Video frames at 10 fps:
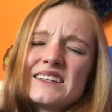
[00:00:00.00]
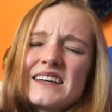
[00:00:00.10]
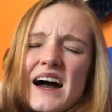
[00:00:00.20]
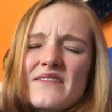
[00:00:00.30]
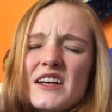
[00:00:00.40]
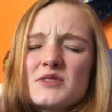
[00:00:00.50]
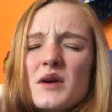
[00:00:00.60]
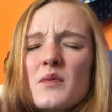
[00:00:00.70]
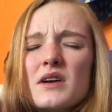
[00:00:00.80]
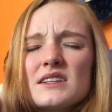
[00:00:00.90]
yeah, that's
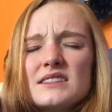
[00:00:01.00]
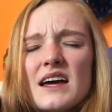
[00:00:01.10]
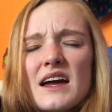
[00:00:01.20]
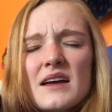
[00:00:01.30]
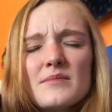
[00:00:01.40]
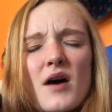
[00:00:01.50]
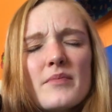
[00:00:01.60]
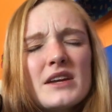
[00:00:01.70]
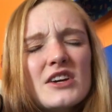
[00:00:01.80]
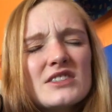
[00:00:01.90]
what I wanted to say.
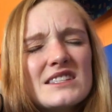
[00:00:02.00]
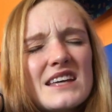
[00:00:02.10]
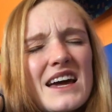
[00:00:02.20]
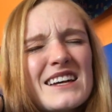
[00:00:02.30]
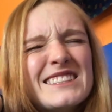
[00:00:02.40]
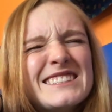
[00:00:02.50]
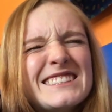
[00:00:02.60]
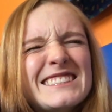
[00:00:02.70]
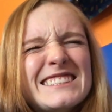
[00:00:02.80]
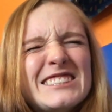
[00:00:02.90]
Pop in here and say,
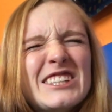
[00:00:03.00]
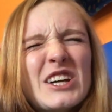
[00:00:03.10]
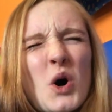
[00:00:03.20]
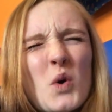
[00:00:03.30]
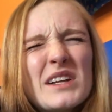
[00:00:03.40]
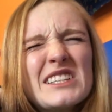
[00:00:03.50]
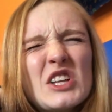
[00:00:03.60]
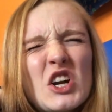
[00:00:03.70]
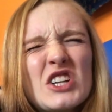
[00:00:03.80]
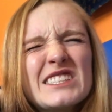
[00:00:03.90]
gotta hold it
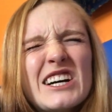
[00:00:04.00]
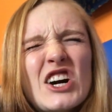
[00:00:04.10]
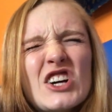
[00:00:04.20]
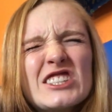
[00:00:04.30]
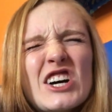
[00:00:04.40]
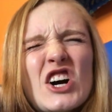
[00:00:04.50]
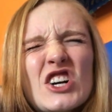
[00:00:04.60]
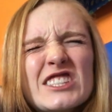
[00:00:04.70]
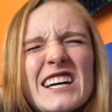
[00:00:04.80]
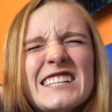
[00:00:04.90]
till it hurts.
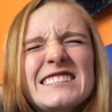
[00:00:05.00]
Hurts.